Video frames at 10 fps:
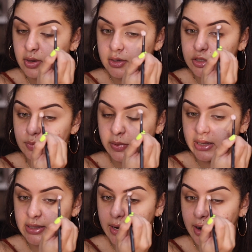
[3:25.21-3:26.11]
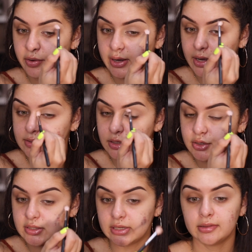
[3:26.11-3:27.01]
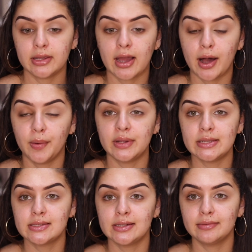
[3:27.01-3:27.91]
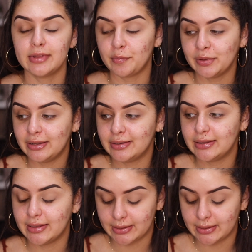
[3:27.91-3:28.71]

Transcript: and just blending it out. And guys, are you seeing like how easy that blended?